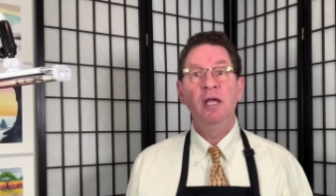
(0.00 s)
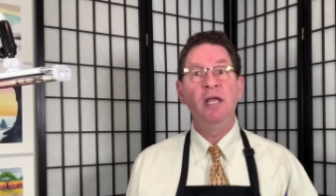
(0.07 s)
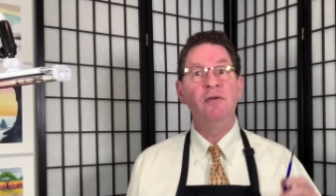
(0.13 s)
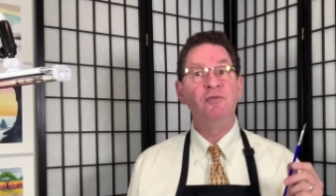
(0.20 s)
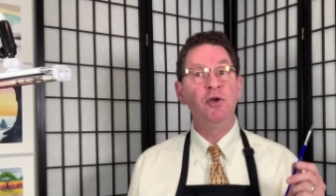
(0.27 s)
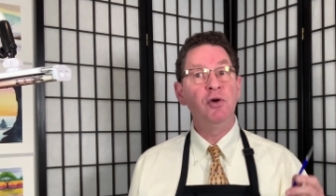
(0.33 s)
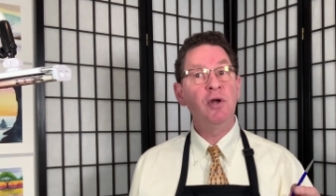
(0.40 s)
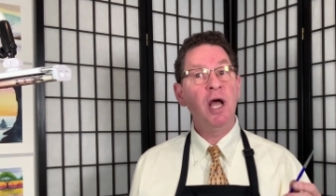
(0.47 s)

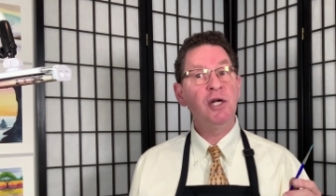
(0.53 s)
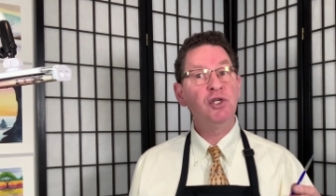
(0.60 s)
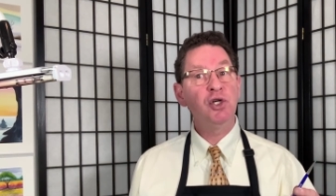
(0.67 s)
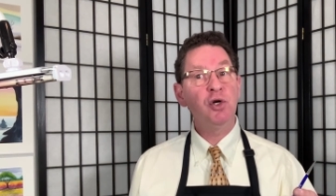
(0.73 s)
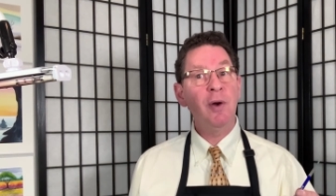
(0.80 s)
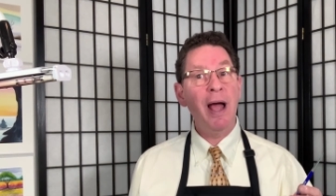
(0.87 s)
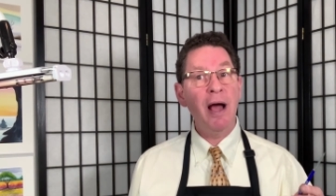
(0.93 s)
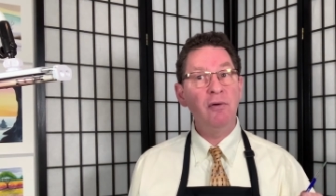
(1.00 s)
If you're not
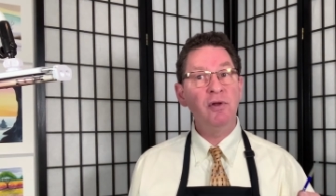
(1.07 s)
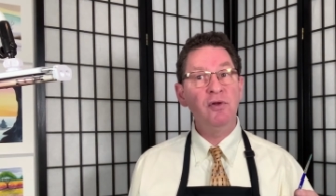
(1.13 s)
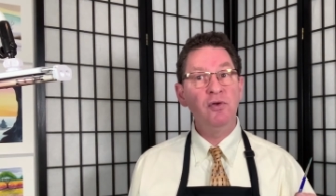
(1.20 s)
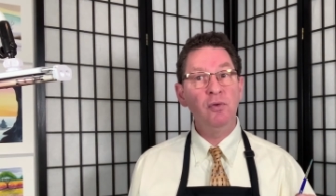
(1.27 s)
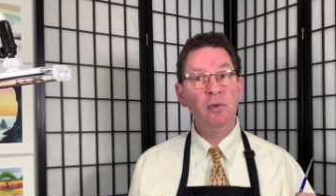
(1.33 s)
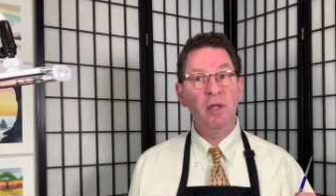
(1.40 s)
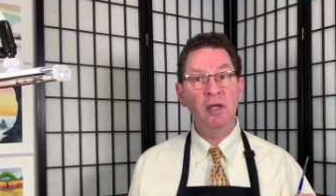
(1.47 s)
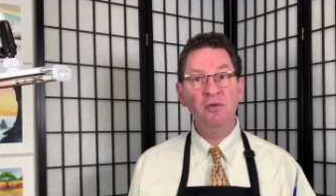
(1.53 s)
sure how to
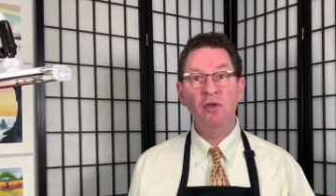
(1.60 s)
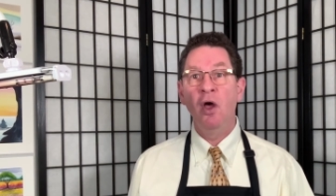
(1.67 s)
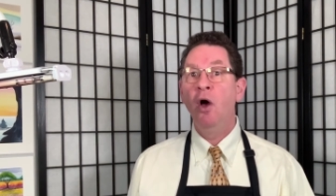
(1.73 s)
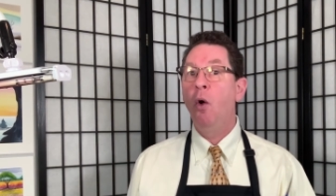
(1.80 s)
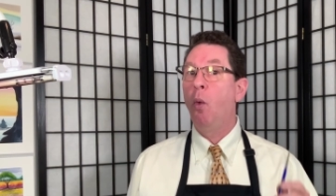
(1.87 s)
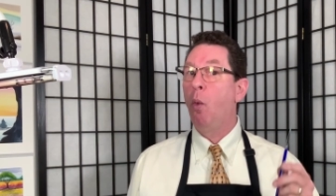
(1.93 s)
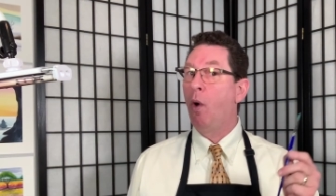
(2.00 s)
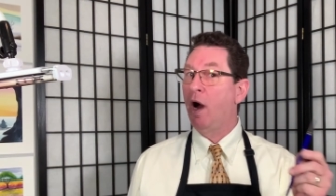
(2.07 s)
do this,
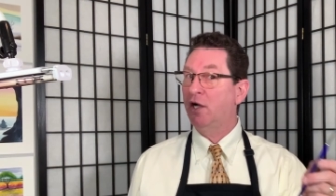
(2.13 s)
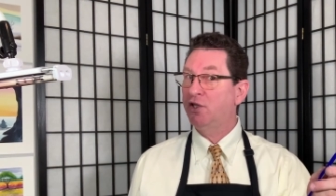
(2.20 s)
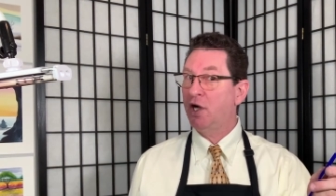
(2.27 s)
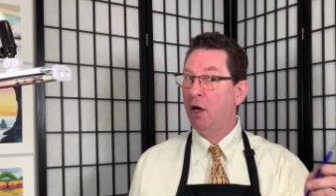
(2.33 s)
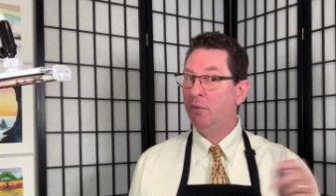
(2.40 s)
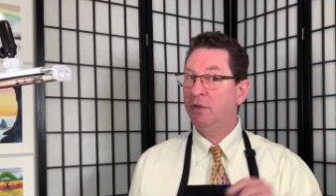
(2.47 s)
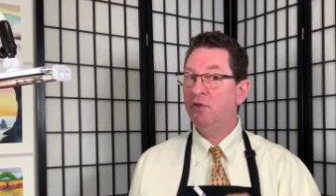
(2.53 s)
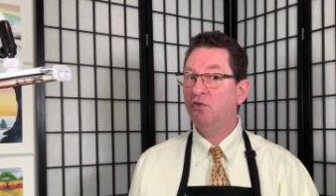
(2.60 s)
watch
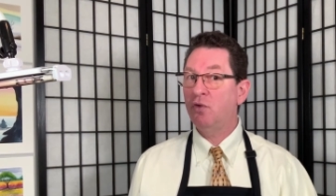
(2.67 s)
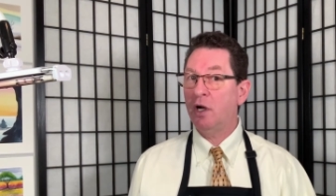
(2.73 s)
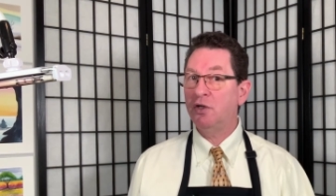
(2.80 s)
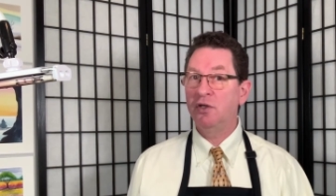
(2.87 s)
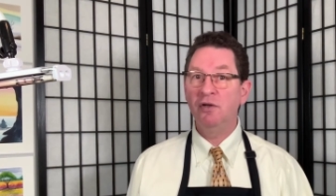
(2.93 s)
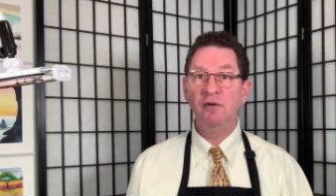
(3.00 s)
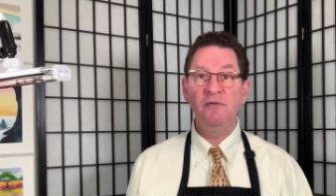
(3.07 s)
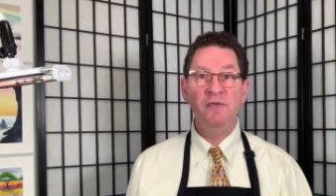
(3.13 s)
our
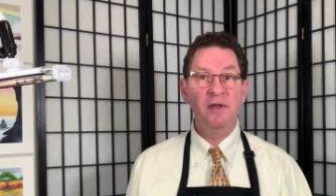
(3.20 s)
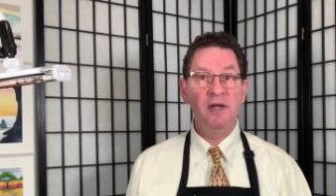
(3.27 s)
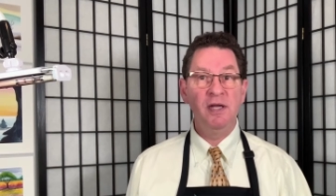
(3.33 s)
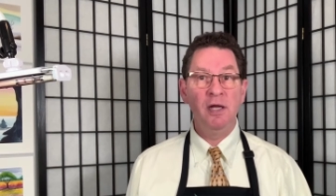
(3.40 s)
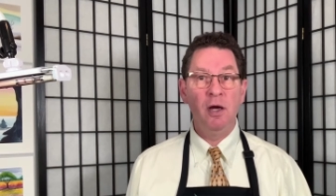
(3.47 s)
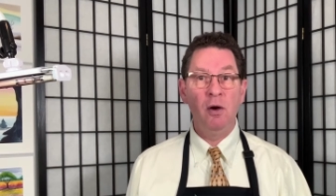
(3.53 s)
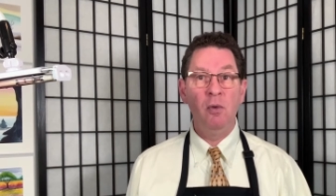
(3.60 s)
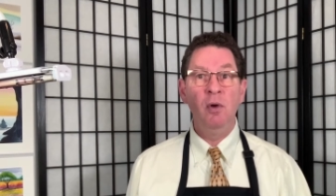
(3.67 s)
instructional
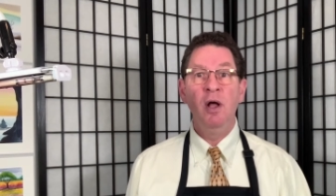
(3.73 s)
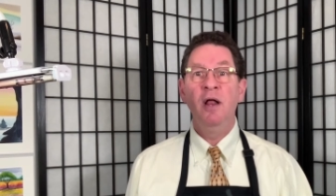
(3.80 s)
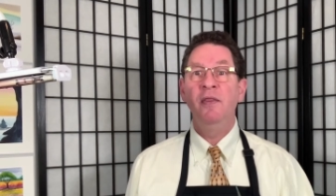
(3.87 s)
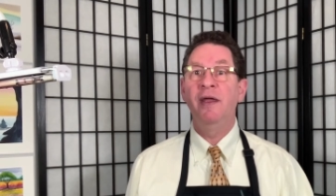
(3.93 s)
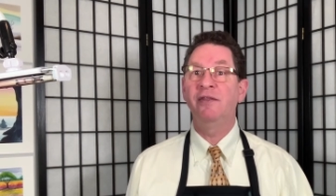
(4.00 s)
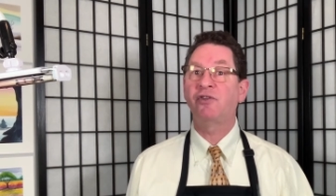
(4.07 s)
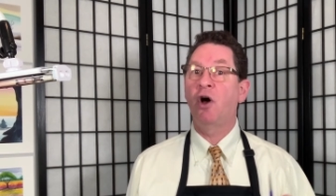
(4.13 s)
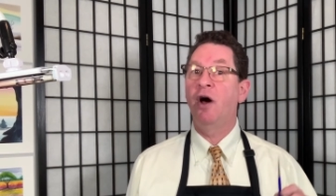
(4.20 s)
video
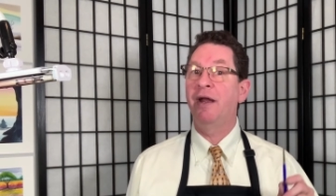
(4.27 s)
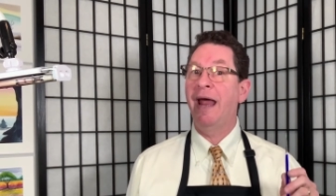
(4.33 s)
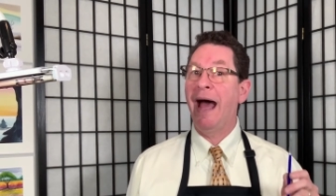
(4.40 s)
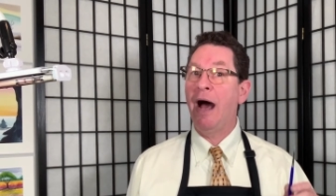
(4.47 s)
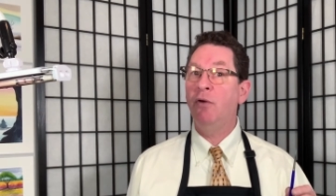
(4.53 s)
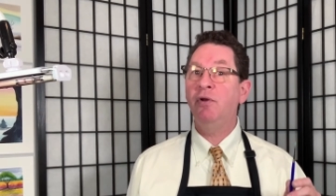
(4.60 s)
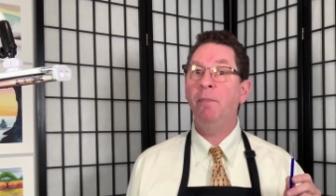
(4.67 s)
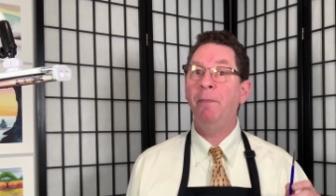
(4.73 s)
that's on
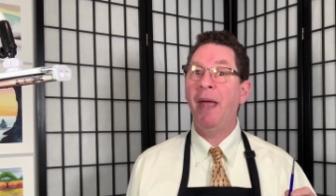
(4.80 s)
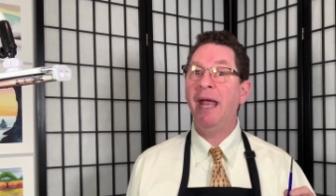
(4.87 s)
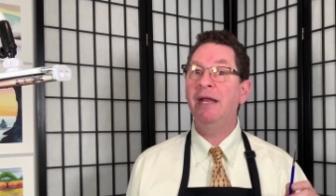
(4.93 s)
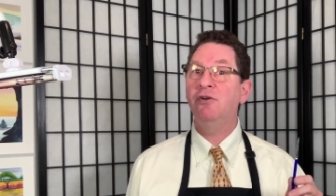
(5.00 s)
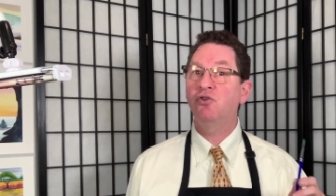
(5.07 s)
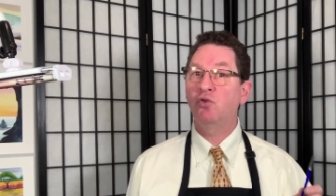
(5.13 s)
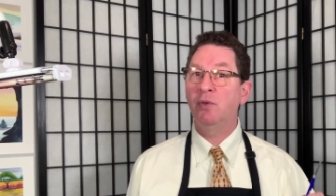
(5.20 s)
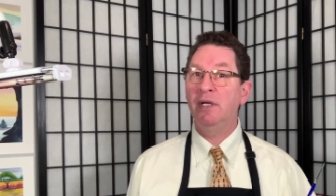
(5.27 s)
how to
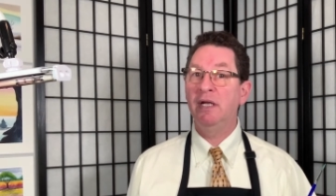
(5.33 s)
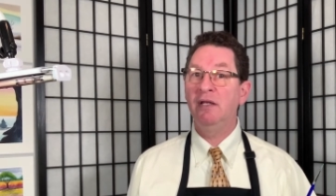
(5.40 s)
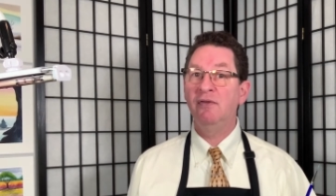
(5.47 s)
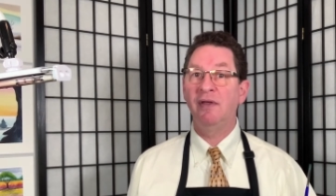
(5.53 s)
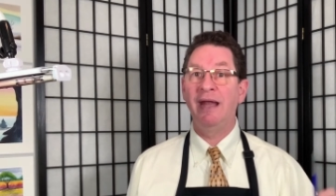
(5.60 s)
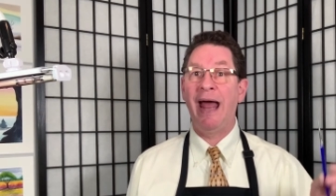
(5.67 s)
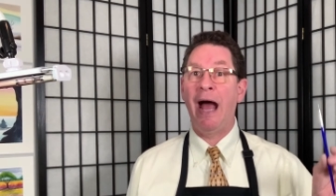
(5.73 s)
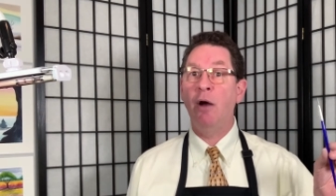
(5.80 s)
paint trees
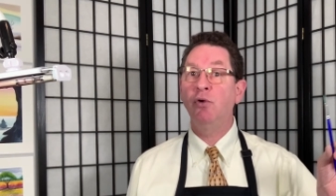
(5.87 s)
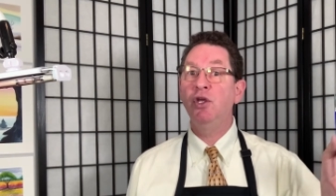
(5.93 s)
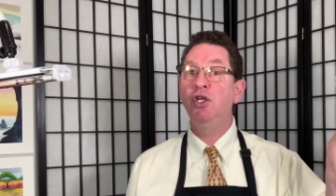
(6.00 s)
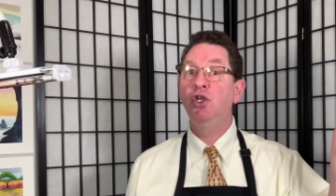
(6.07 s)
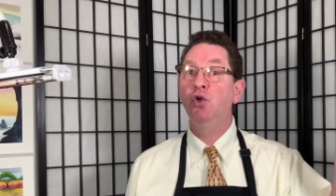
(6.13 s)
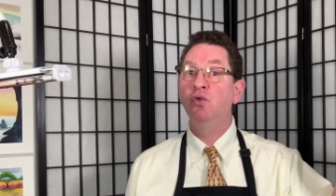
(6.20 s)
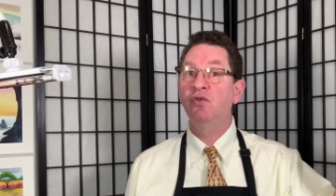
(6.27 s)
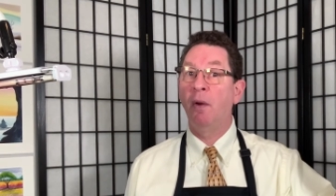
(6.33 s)
and how to
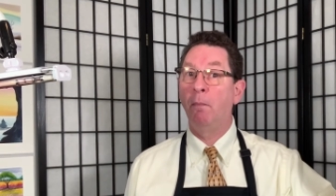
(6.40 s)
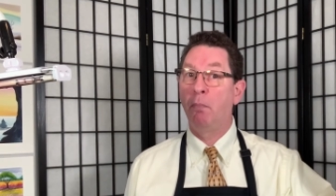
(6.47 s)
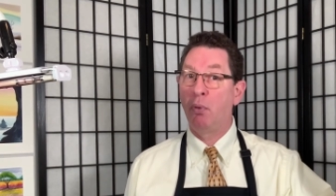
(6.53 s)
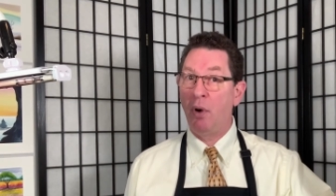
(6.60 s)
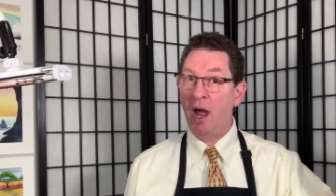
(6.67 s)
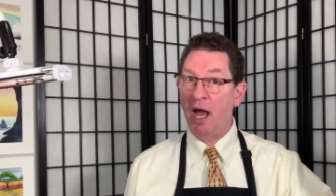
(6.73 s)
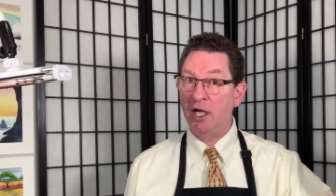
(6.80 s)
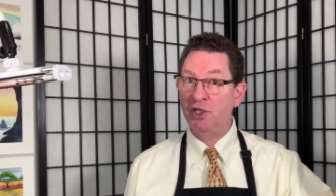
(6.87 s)
use a
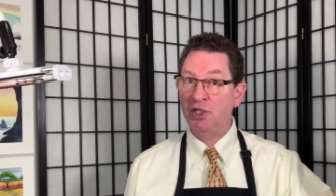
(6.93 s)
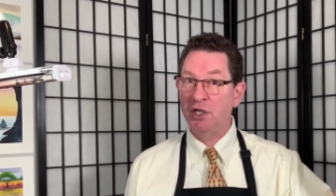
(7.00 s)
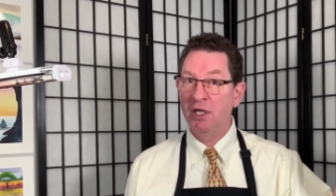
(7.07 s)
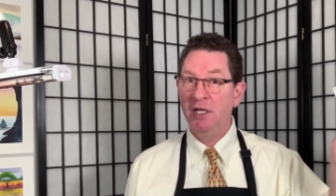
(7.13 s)
brush,